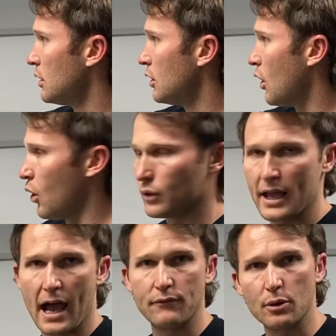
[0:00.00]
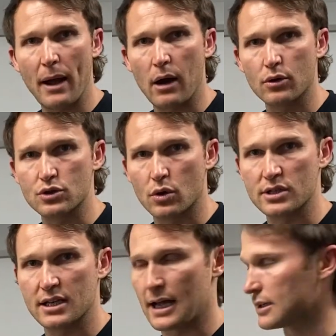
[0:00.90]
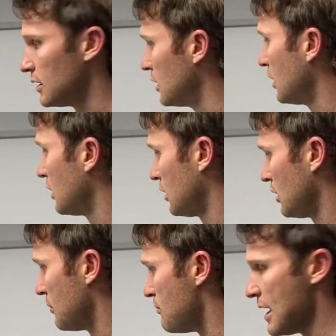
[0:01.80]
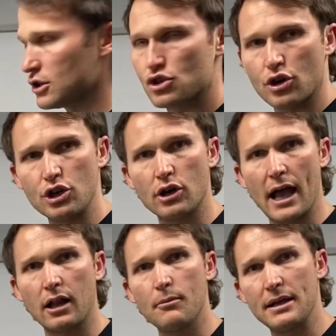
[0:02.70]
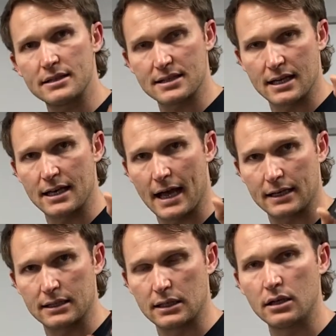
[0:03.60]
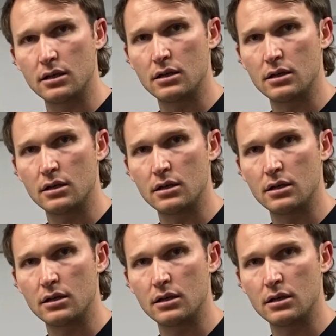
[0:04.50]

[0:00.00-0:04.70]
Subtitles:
only have your power source connected, make sure your Element's connected,